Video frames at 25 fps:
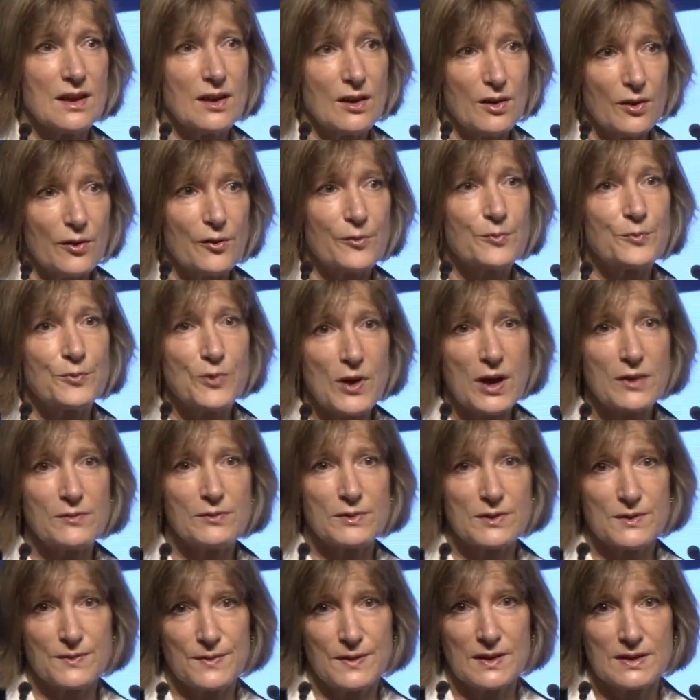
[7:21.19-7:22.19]
of
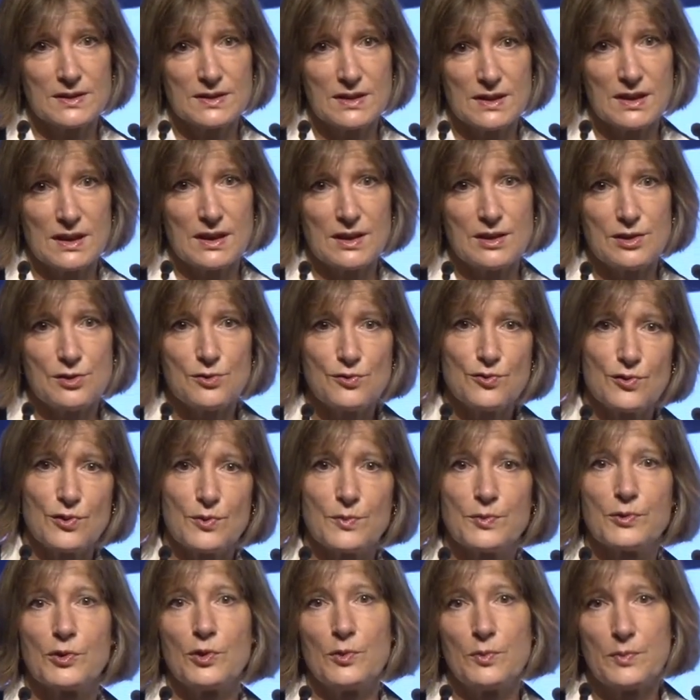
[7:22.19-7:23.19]
private funding in
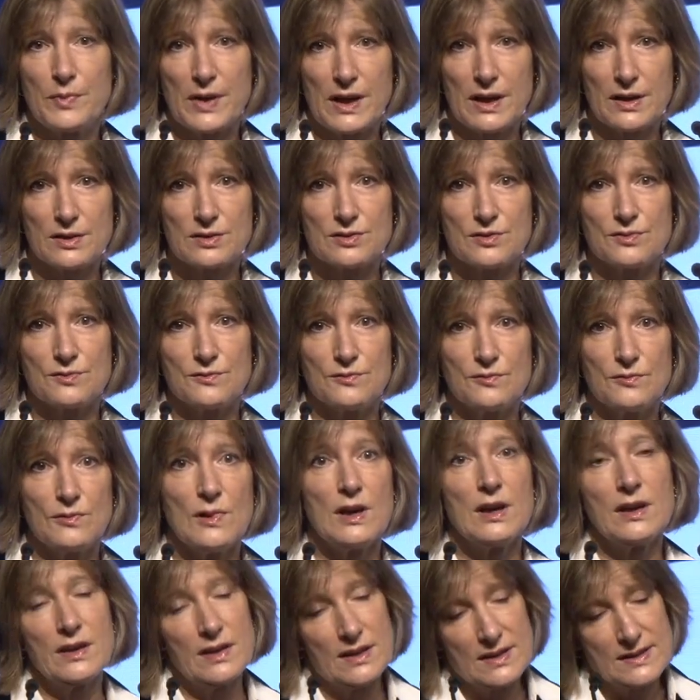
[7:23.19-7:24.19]
Europe compared to
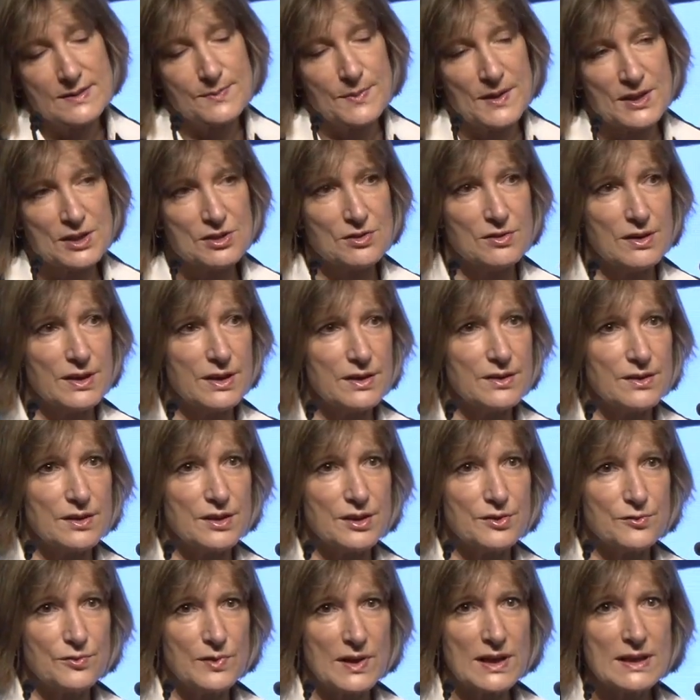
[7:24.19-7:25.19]
especially the
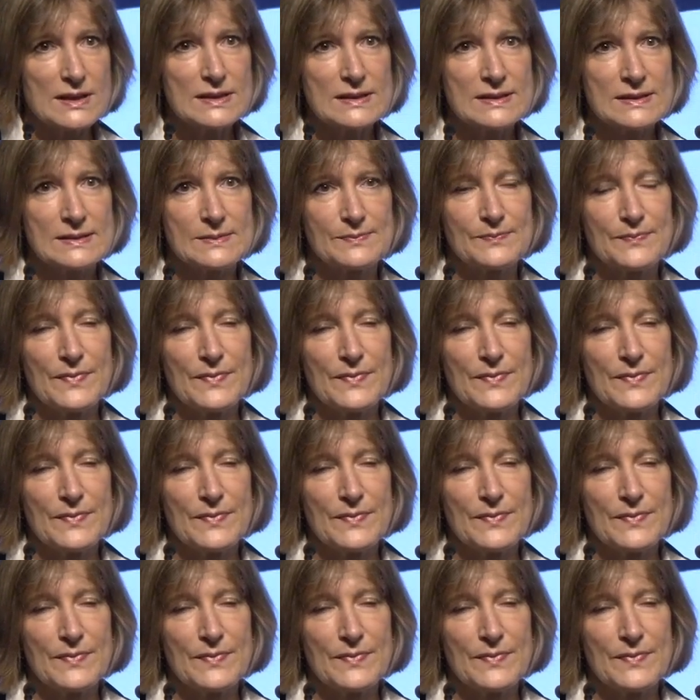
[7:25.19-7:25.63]
US,